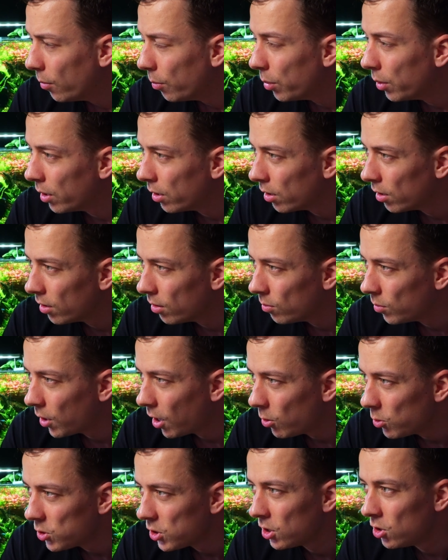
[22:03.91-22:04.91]
But
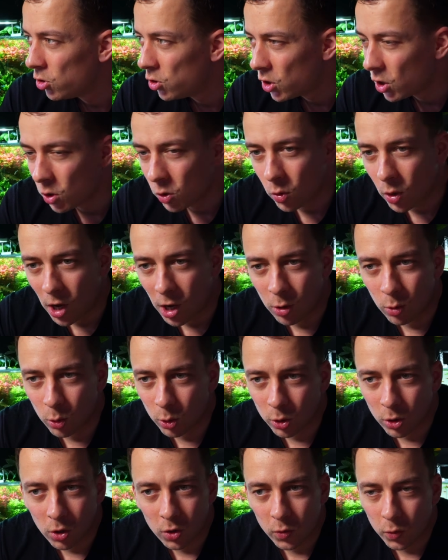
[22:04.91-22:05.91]
I would say in general I
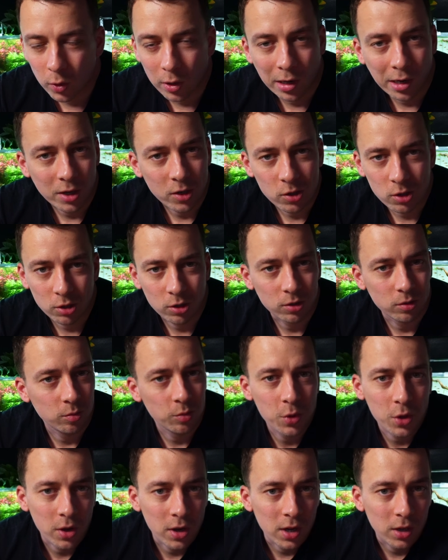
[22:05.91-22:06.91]
will dose fertilizer
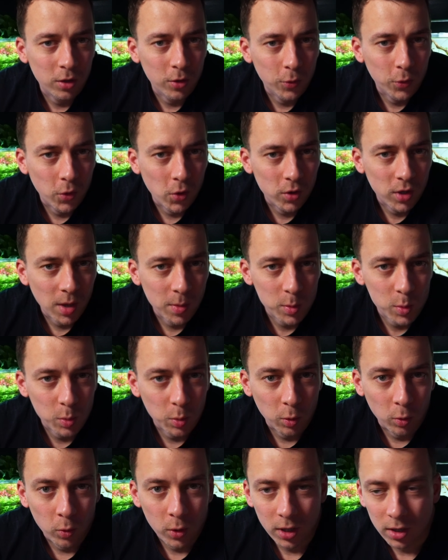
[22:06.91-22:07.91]
3 to 4 times
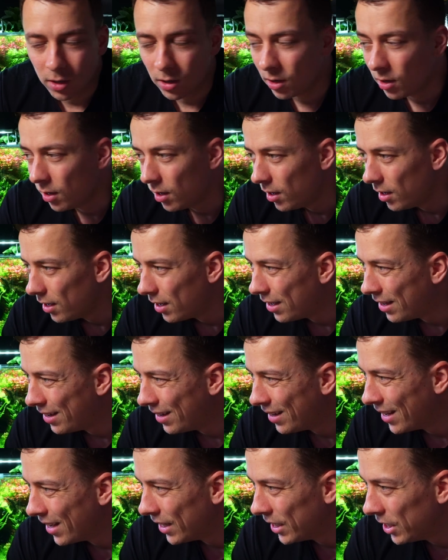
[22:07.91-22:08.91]
per week,
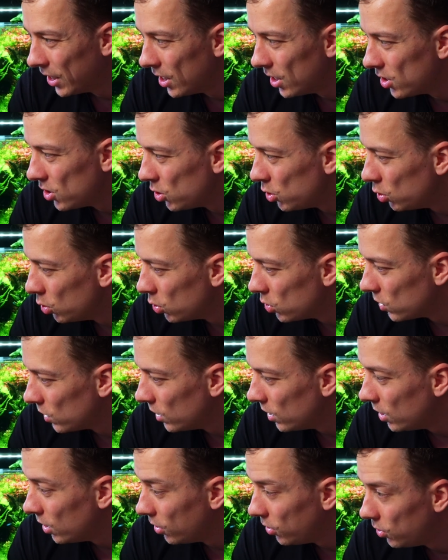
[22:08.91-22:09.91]
and then it's
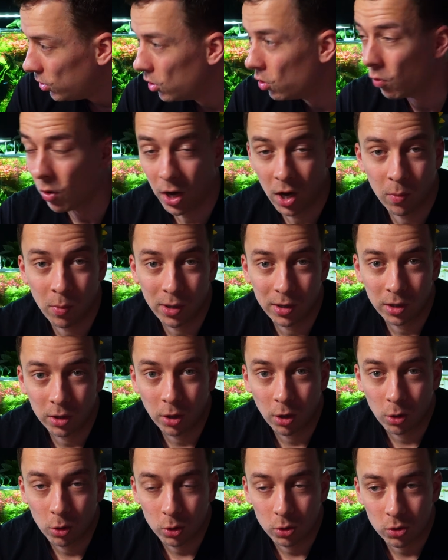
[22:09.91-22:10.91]
usually the recommended
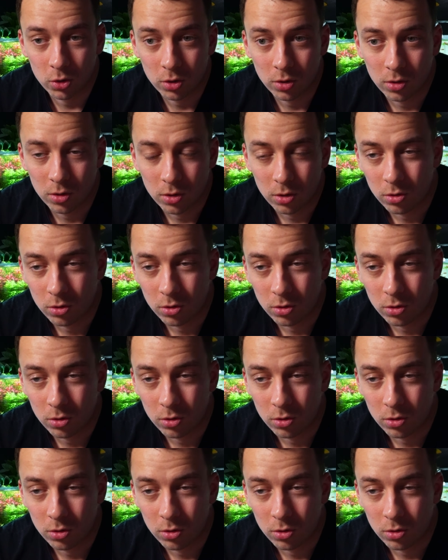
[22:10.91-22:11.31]
dose.